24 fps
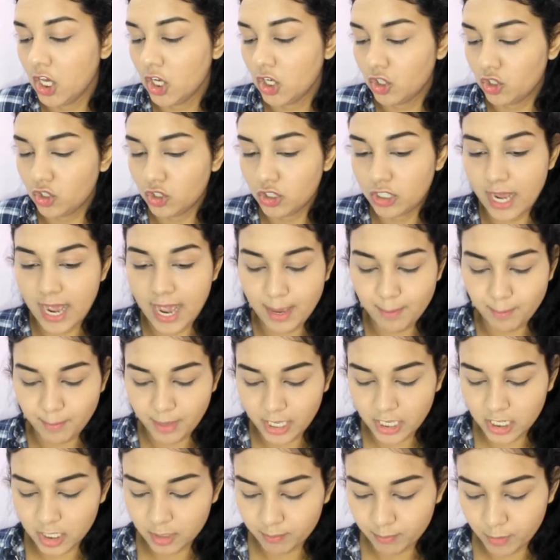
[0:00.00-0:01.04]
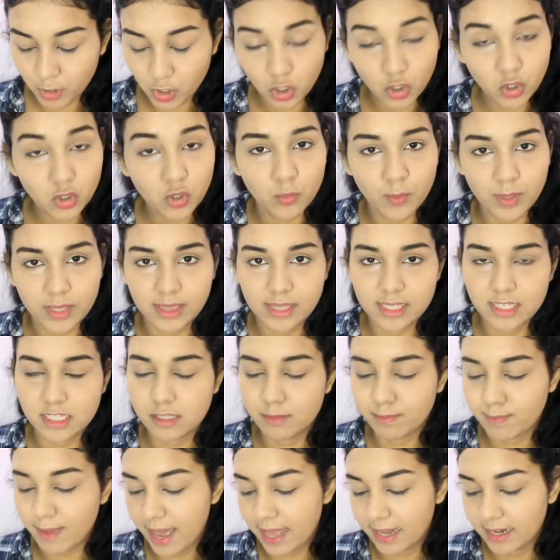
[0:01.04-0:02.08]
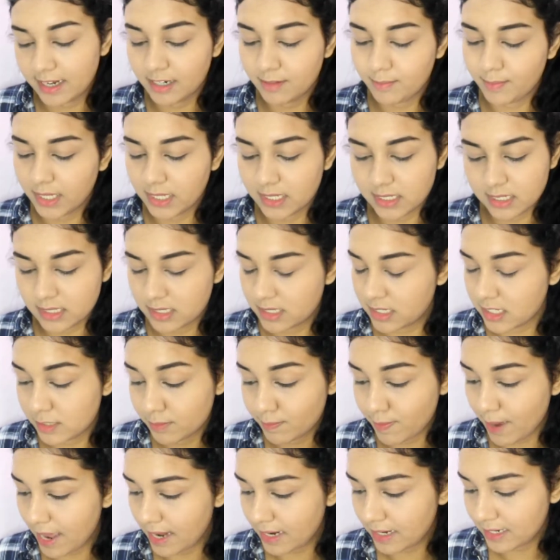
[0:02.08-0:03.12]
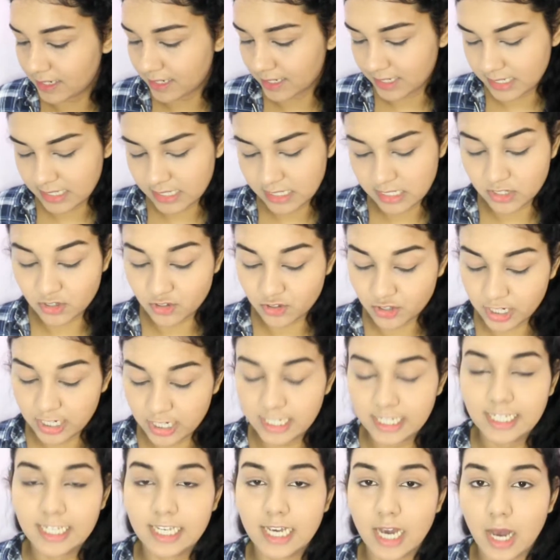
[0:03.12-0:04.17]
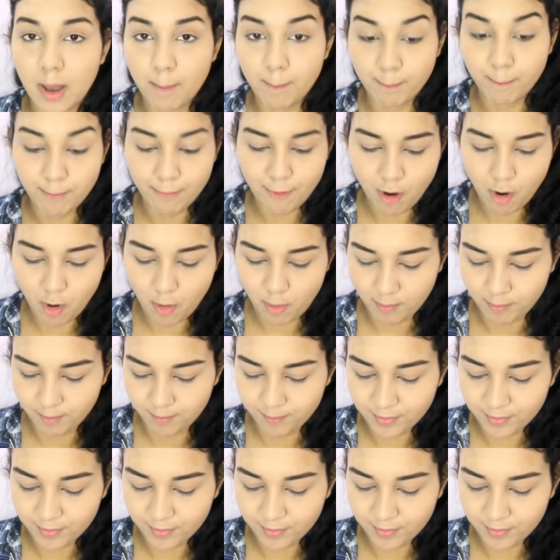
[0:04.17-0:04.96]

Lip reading: good eye makeup look with this palette because this palette is really a bomb.